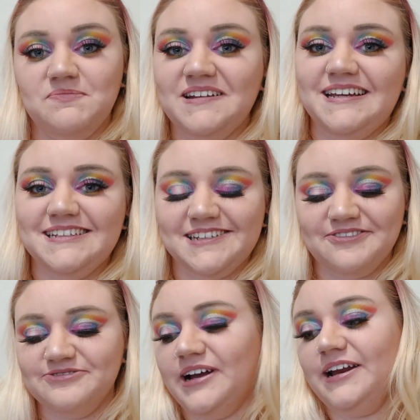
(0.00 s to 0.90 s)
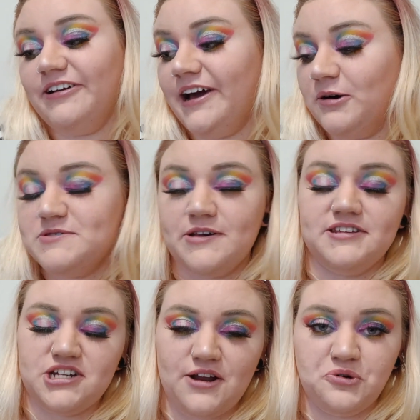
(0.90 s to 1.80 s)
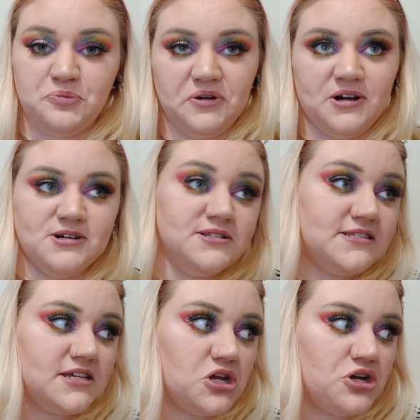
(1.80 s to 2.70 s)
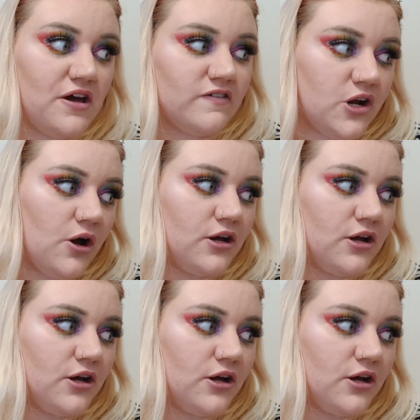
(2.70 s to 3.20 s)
Please, it really, really helps out the channel because you never know,